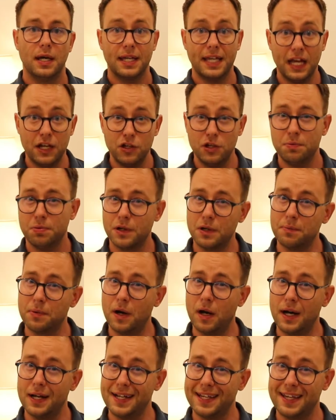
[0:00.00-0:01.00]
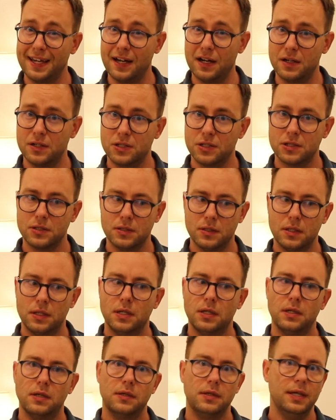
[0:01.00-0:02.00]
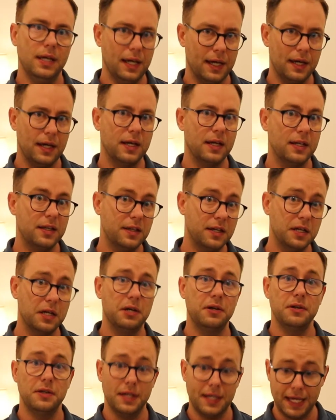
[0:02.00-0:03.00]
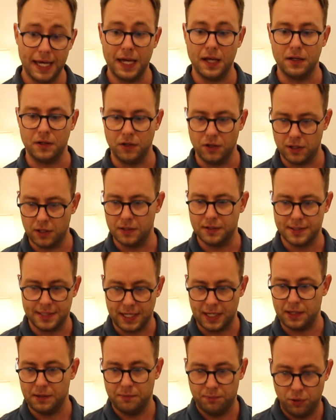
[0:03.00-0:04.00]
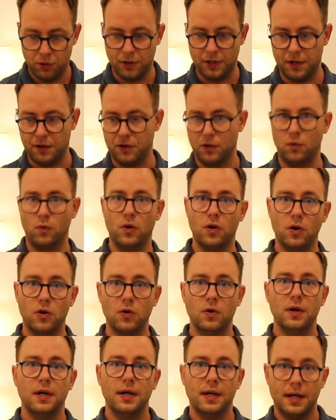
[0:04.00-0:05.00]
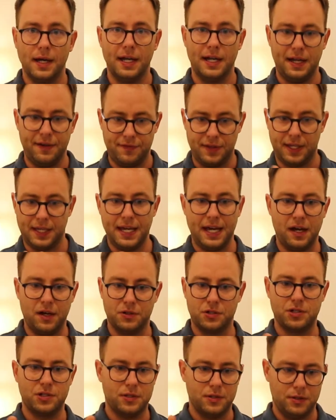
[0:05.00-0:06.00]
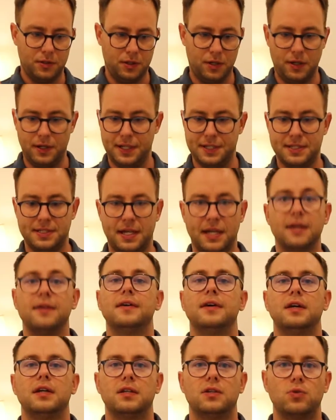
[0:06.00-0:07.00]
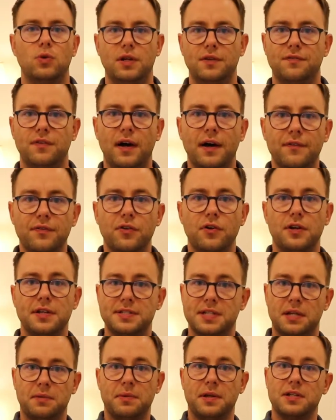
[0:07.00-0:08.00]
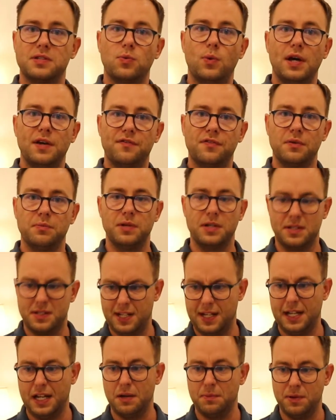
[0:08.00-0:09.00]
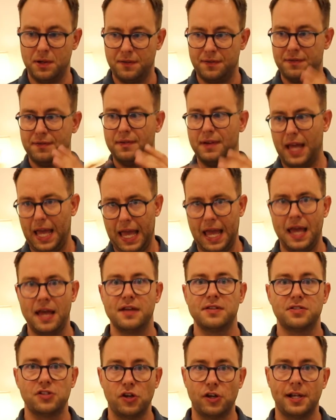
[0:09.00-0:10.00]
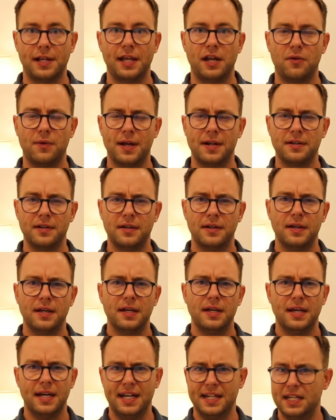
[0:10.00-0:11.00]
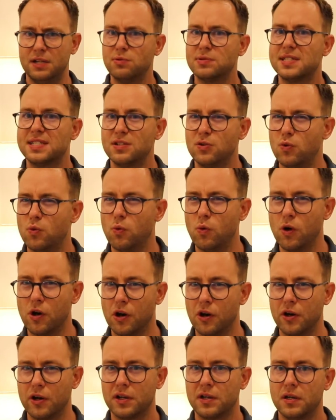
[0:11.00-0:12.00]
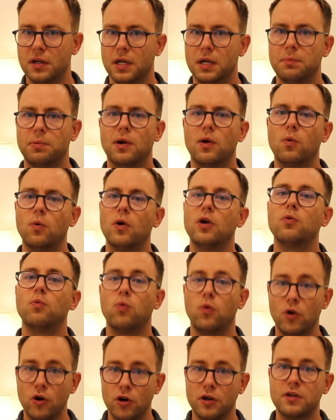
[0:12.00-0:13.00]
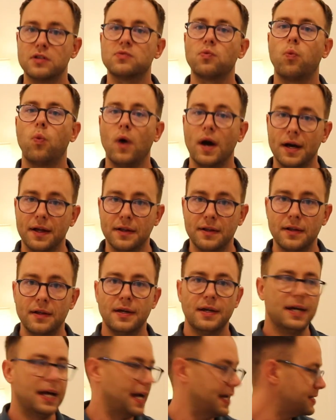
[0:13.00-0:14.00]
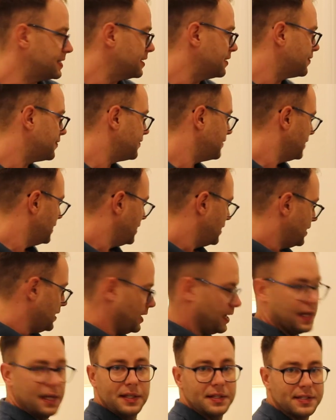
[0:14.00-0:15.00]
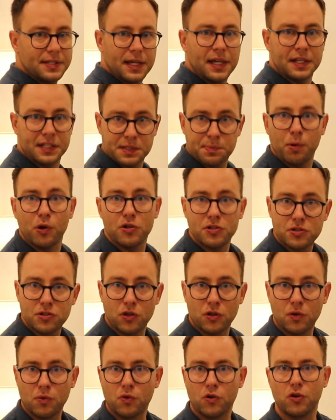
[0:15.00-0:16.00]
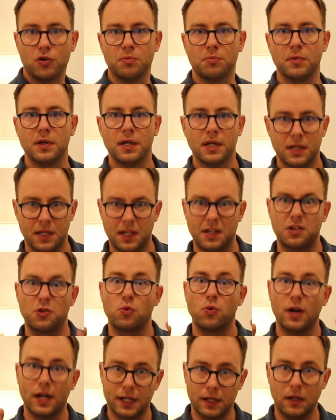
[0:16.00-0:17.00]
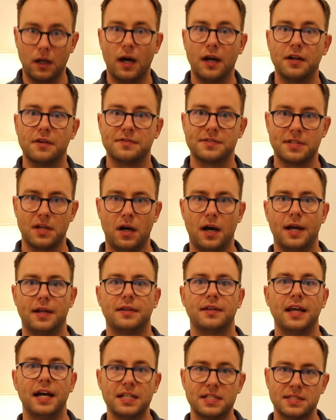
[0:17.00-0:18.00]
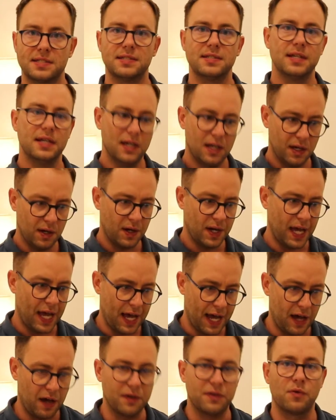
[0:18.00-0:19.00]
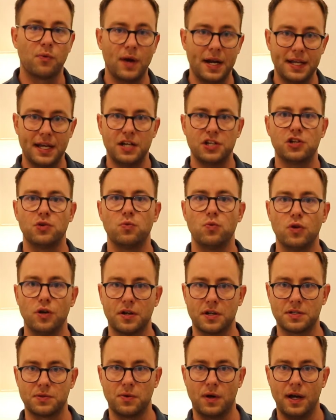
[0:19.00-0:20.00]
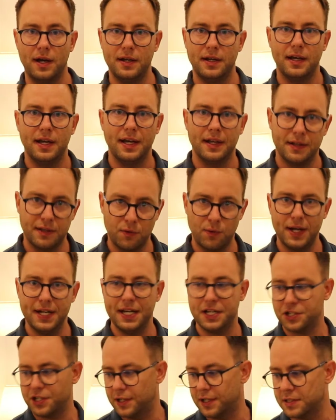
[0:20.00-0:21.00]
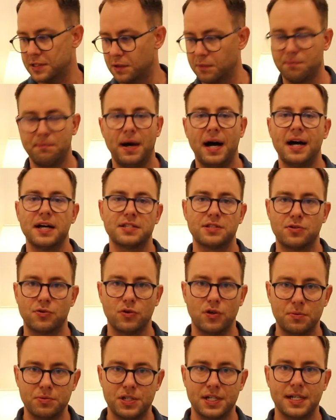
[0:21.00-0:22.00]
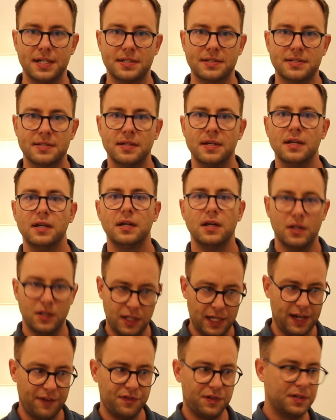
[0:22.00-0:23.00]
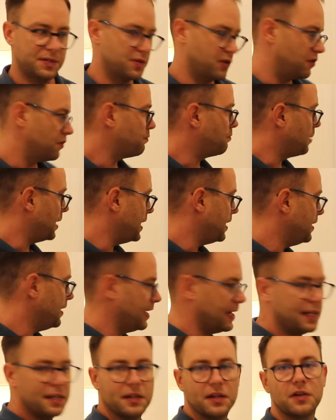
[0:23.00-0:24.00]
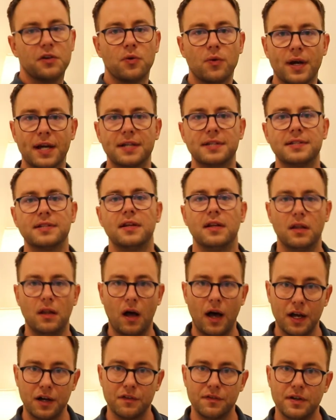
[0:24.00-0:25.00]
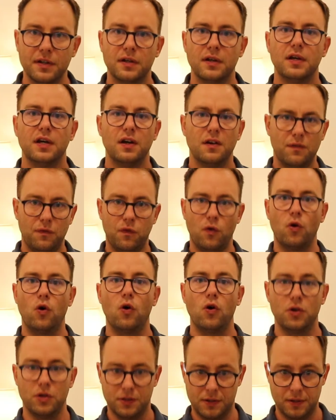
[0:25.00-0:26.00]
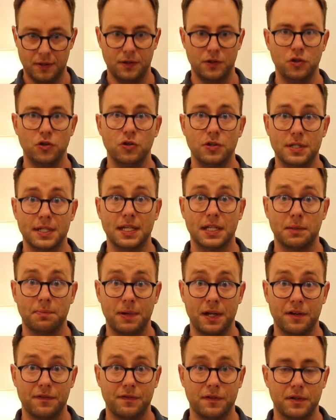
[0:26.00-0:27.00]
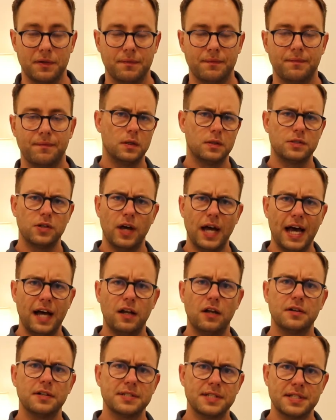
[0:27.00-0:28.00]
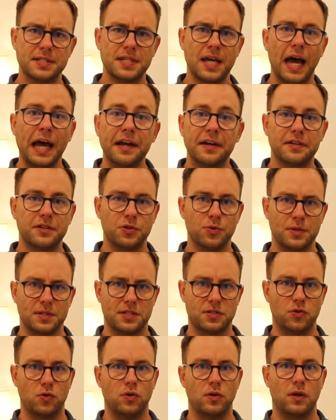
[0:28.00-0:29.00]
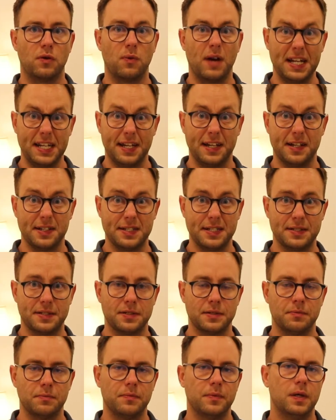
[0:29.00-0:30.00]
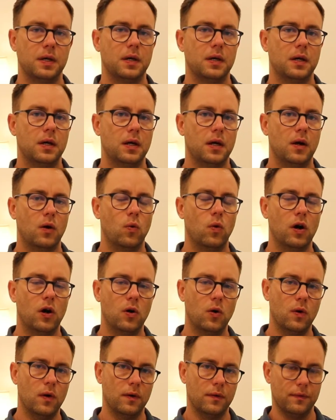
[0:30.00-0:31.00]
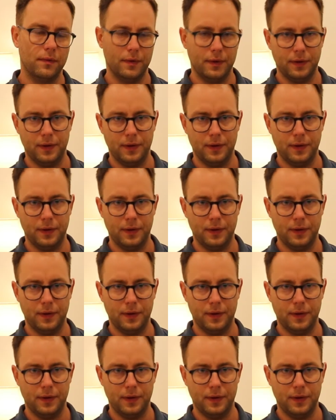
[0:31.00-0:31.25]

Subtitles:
Can you put it behind a couch? Yeah, in theory you can. You can, say, put it on the wall and have the couch, you know, let's say 25, 30 centimeters away from it to let a bit of air circulate around it. And it will still work, but it won't work as well as if it's exposed to the room. Direct line of sight. That's how the radiation works, right? The radiation doesn't pass through objects. You have to sort of be in the direct line of it for you to get the benefit. So how long does it take to install a radiator system? Well,